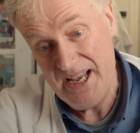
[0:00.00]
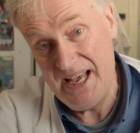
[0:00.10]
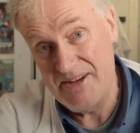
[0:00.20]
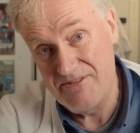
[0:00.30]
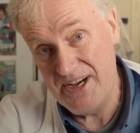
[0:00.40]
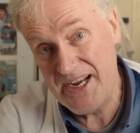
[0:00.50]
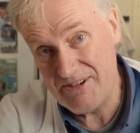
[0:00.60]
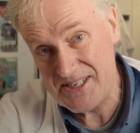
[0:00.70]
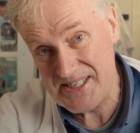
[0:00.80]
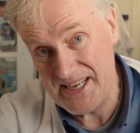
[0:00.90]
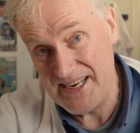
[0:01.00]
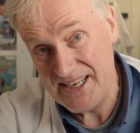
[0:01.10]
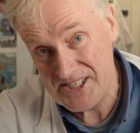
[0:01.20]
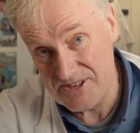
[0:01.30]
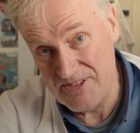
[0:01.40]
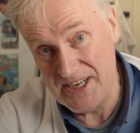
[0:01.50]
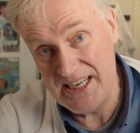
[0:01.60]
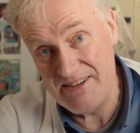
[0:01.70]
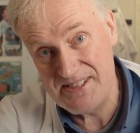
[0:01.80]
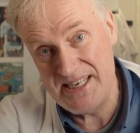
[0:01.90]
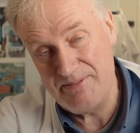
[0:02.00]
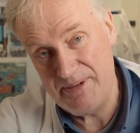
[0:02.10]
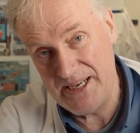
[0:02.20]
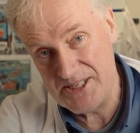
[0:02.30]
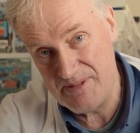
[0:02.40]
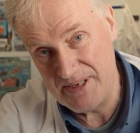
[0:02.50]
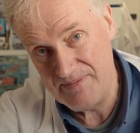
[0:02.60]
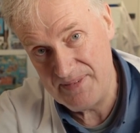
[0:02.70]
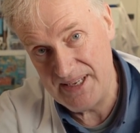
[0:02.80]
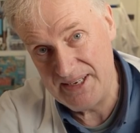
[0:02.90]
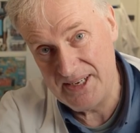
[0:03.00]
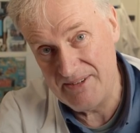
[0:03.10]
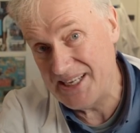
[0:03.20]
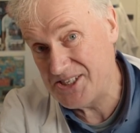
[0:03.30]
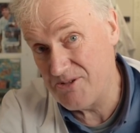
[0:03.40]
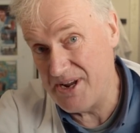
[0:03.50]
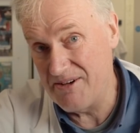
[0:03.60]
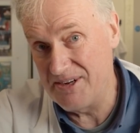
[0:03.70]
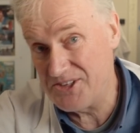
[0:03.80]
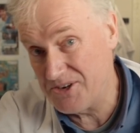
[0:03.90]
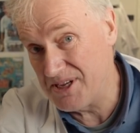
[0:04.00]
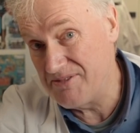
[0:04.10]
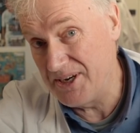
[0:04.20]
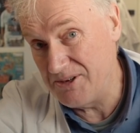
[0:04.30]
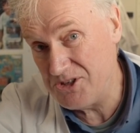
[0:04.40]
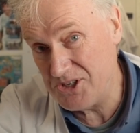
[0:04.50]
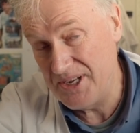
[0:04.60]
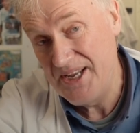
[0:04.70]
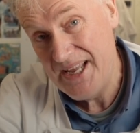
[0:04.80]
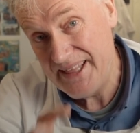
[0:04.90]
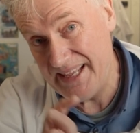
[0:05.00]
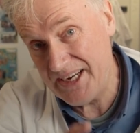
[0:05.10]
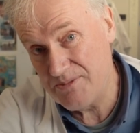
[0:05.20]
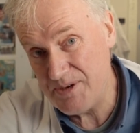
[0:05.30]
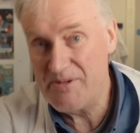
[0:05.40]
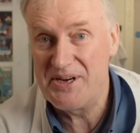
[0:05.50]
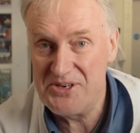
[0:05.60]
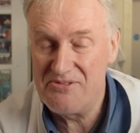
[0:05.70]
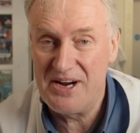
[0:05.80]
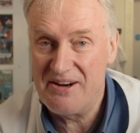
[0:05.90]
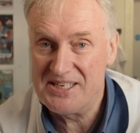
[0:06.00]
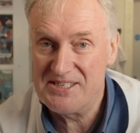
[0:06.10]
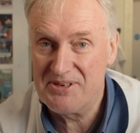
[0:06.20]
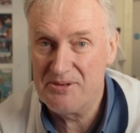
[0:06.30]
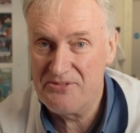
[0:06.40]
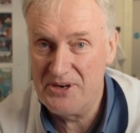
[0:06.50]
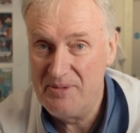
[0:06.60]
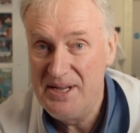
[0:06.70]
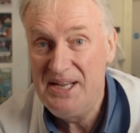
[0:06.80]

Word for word: and a virus then survives that plasma and kind of gets around it through evolution. That could be where new variants have come from.